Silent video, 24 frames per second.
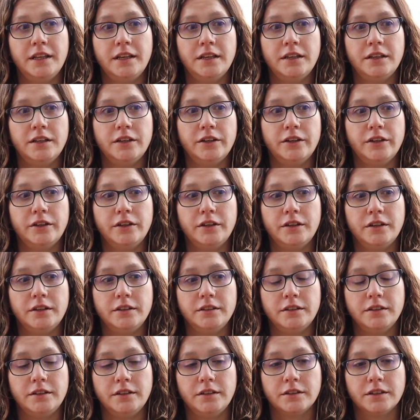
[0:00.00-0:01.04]
the
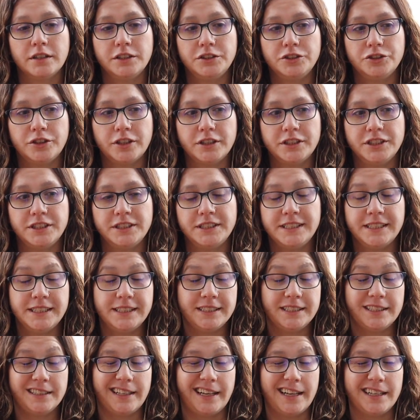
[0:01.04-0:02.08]
construction
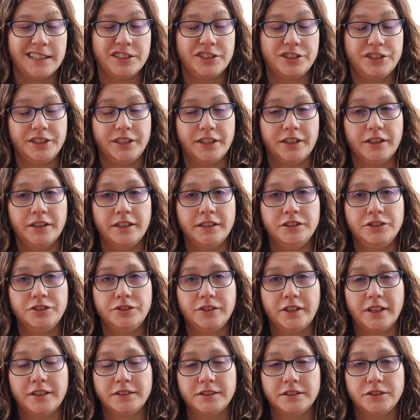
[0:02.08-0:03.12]
season last year in
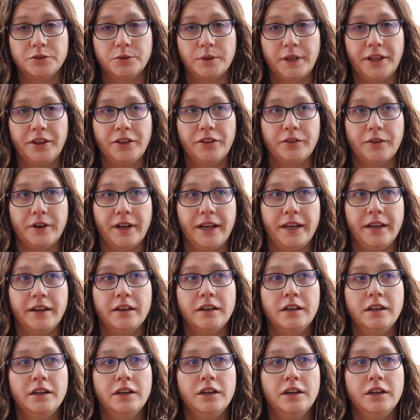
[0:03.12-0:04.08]
2023,